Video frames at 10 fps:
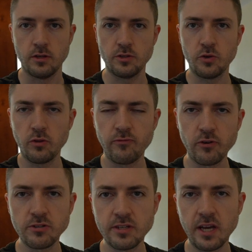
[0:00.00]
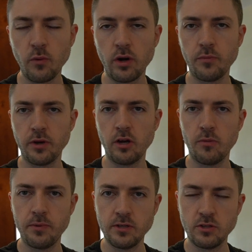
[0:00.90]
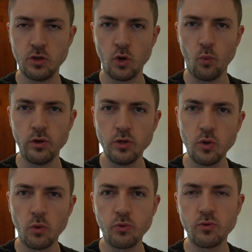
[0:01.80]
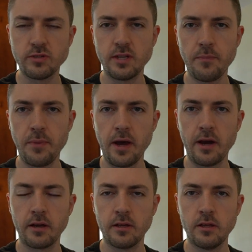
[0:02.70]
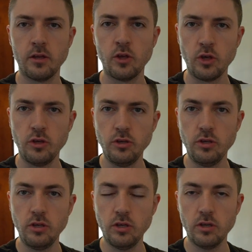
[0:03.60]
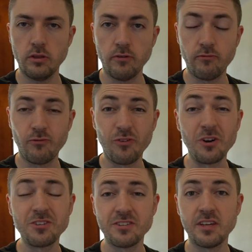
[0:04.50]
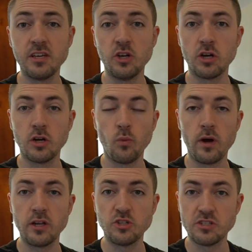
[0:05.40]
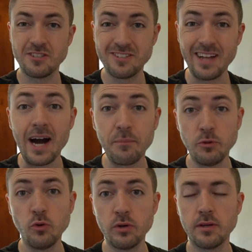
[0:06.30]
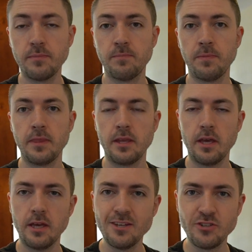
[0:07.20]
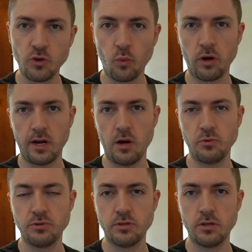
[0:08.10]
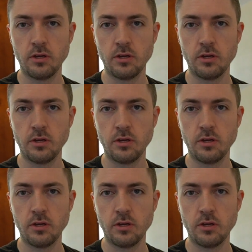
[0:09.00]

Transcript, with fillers: So the first thing I want to bring up is when you go through a setback, the first thing you're going to want to just stop doing is your workouts.